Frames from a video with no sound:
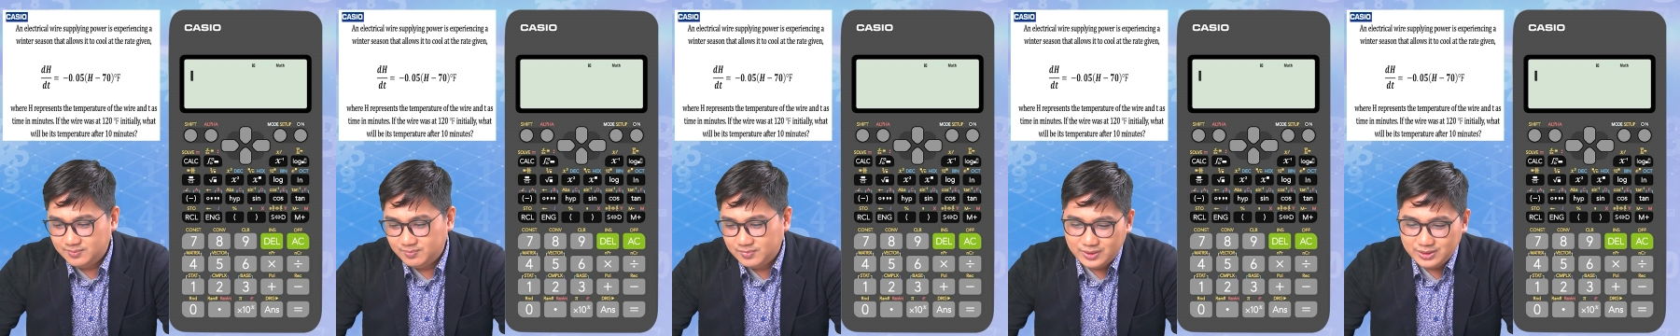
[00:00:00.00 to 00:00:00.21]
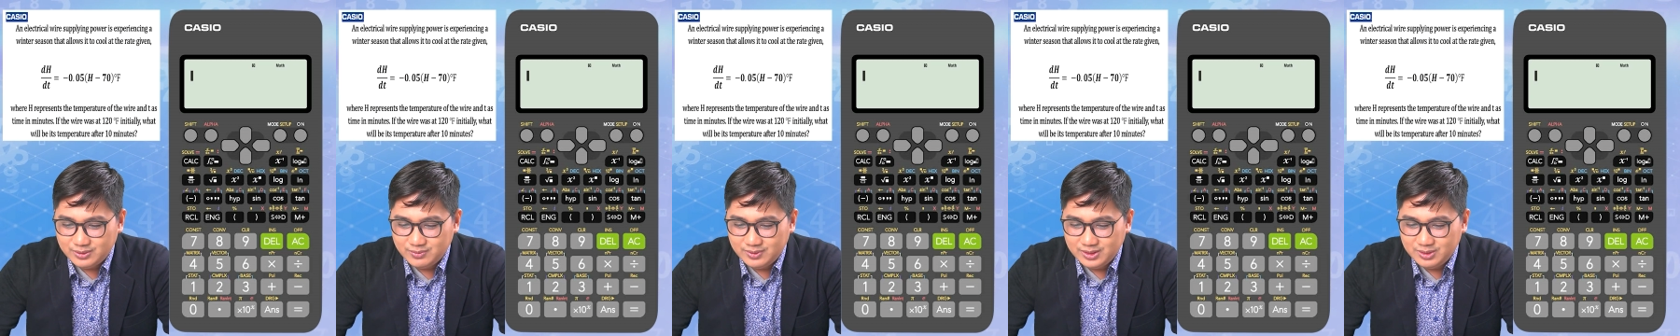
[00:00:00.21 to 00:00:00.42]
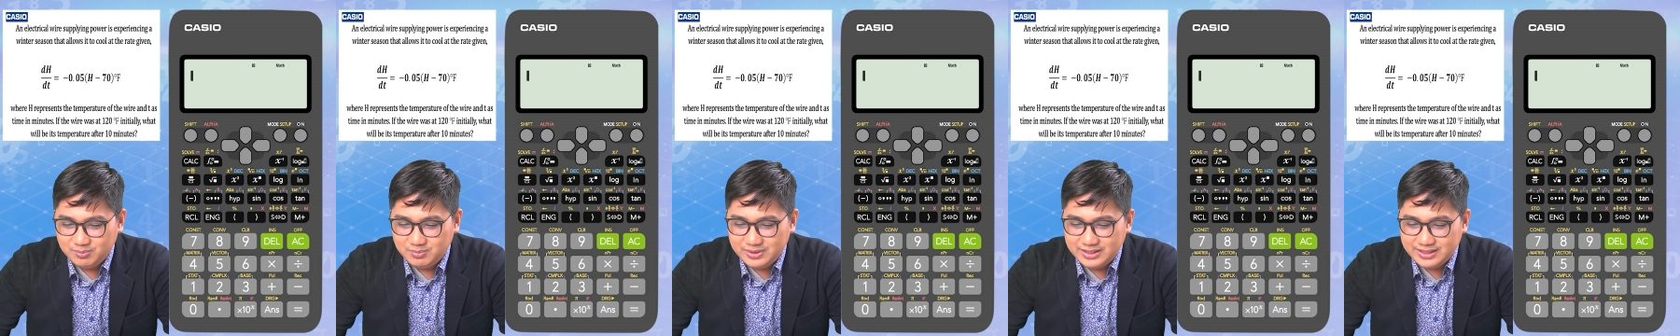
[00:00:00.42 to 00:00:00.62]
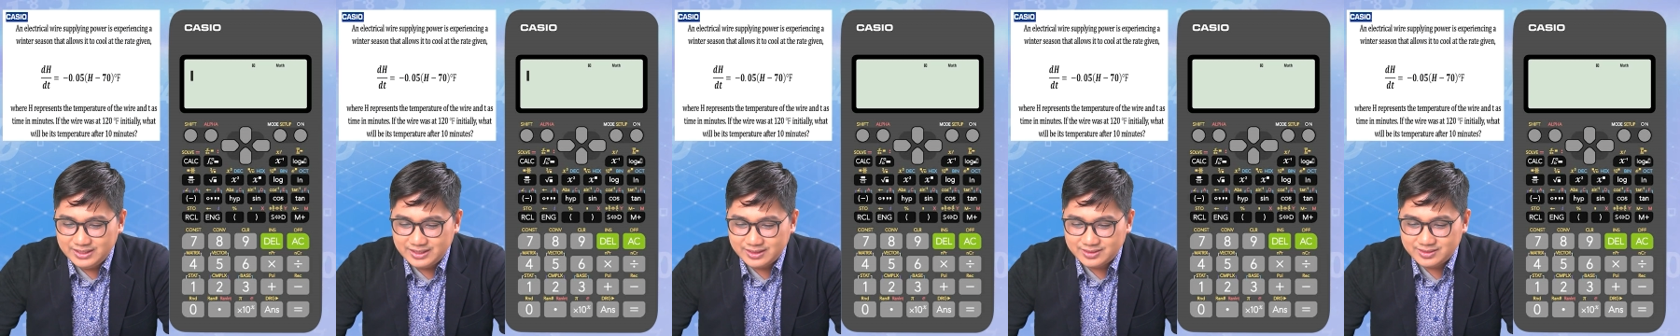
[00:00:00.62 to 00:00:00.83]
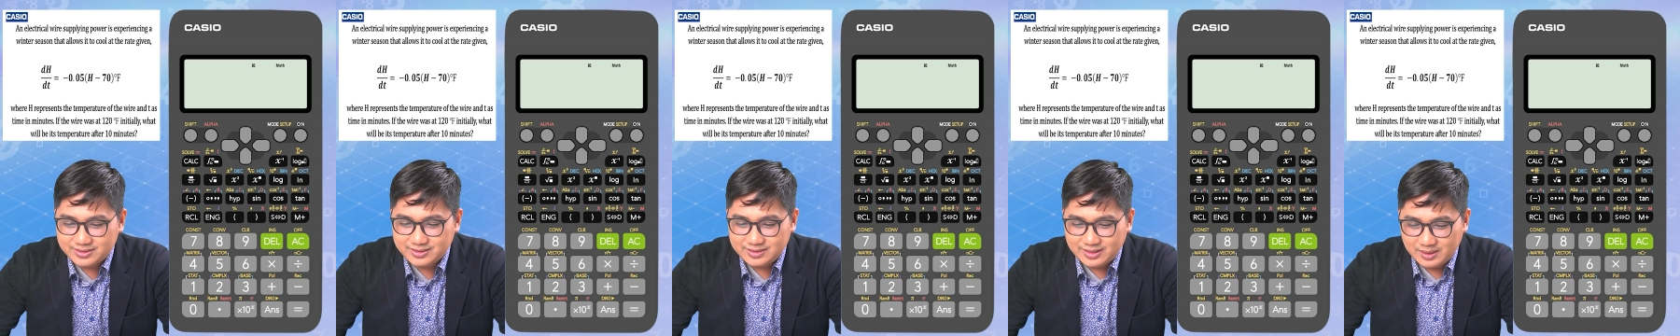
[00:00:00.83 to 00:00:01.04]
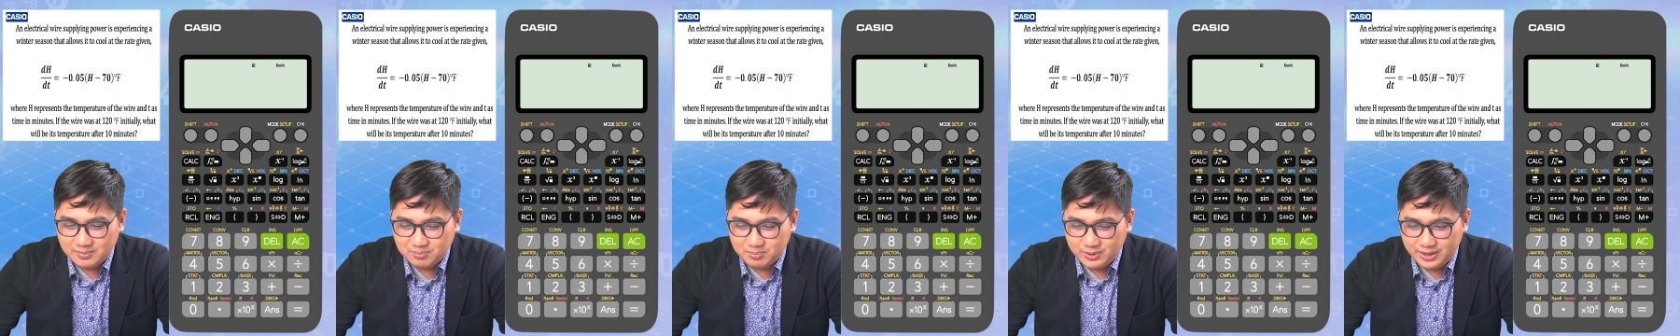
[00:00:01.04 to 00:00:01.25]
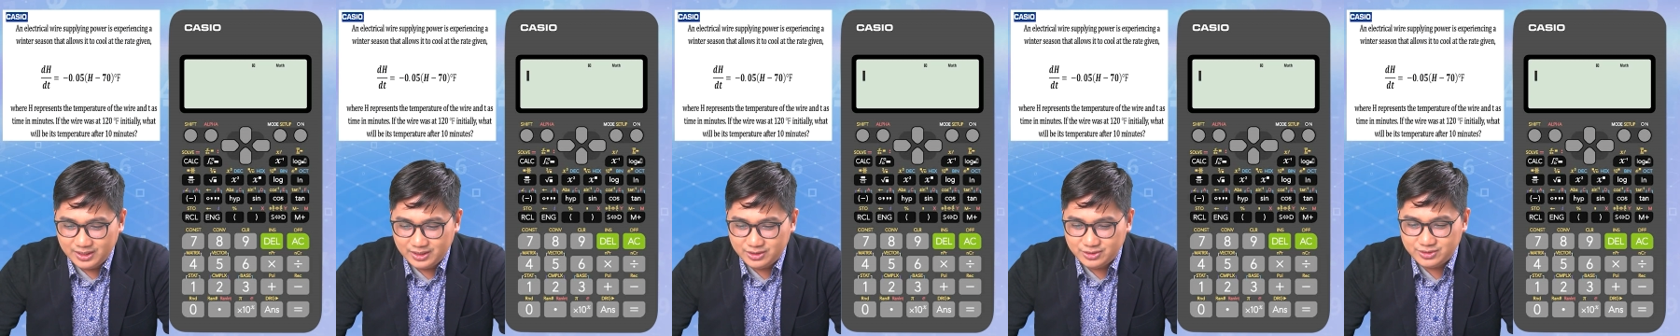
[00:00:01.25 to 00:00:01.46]
what will be its
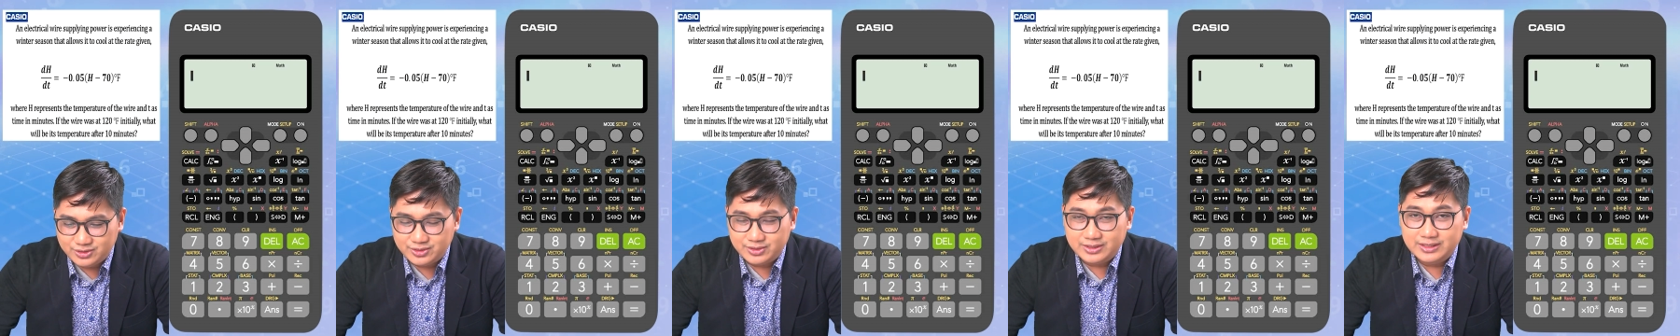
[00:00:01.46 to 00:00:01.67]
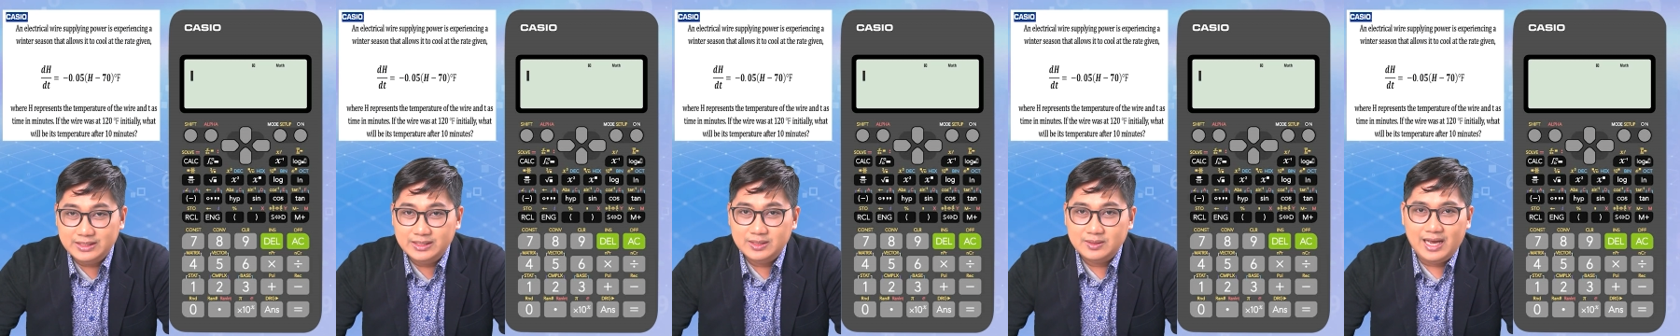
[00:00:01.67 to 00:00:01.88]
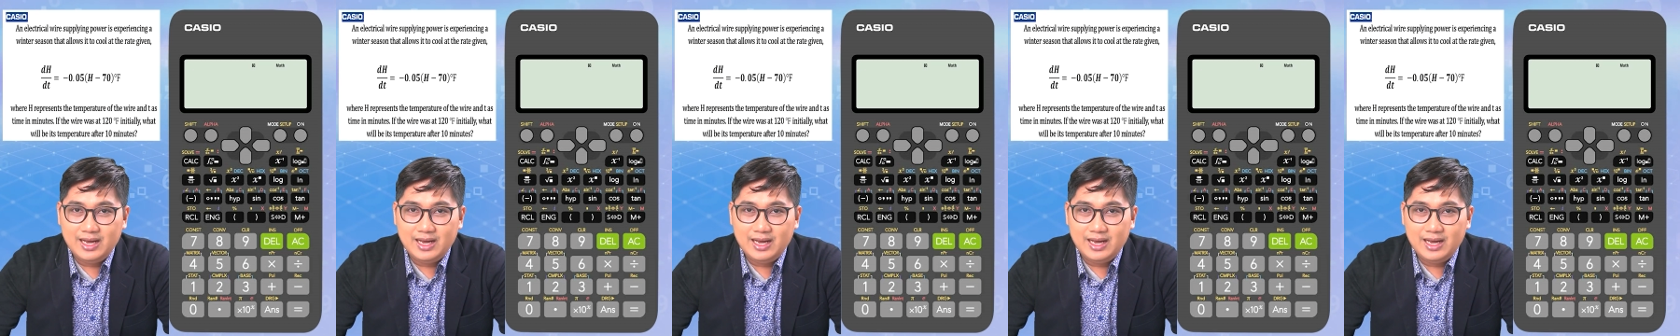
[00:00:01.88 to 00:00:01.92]
temperature